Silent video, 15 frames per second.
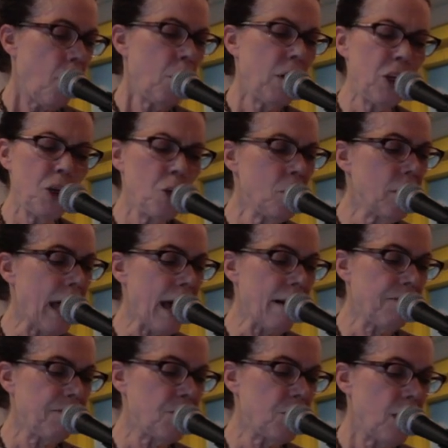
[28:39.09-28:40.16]
When you
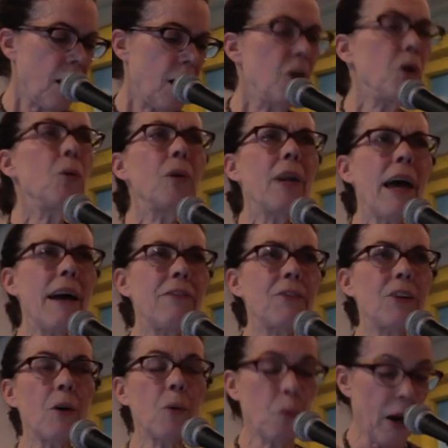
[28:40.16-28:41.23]

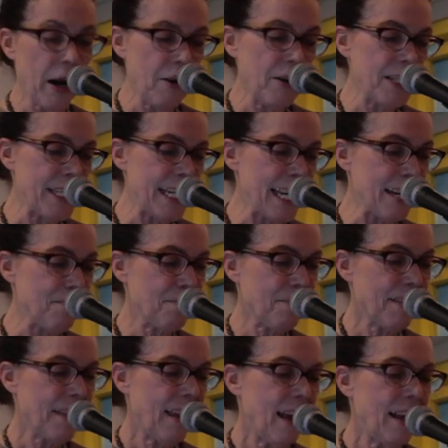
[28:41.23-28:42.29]
left a rarity,
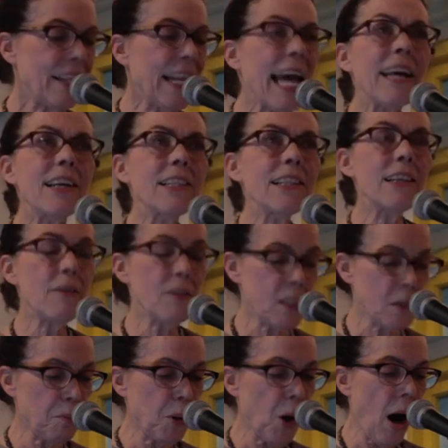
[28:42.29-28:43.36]
legacy of
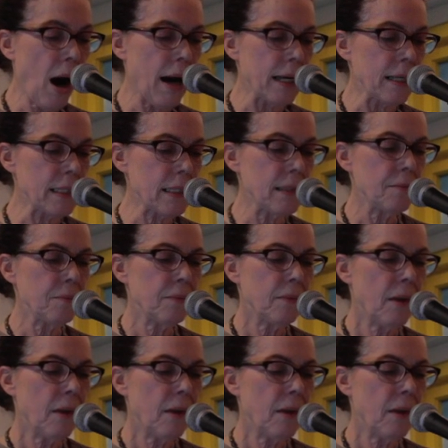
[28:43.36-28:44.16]
surprise.